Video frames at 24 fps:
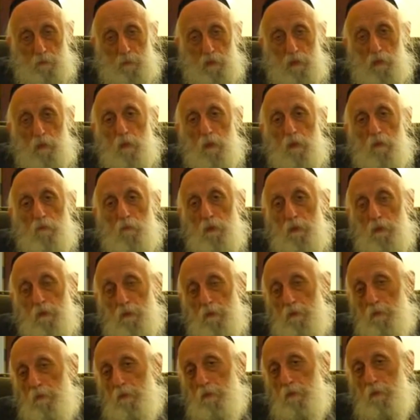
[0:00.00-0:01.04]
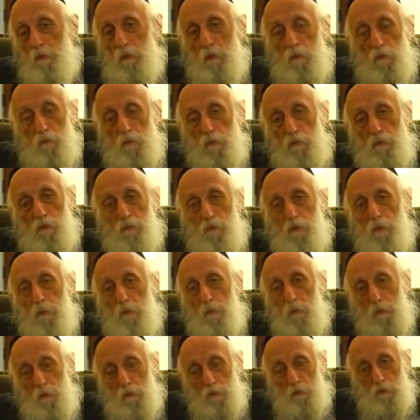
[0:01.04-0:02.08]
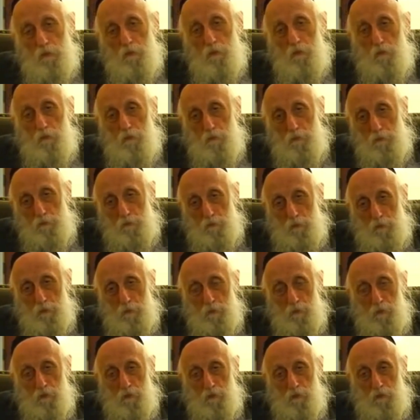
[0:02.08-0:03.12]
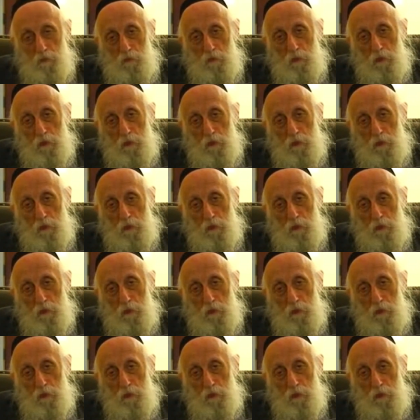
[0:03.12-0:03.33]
for me to have written over 50 books with a busy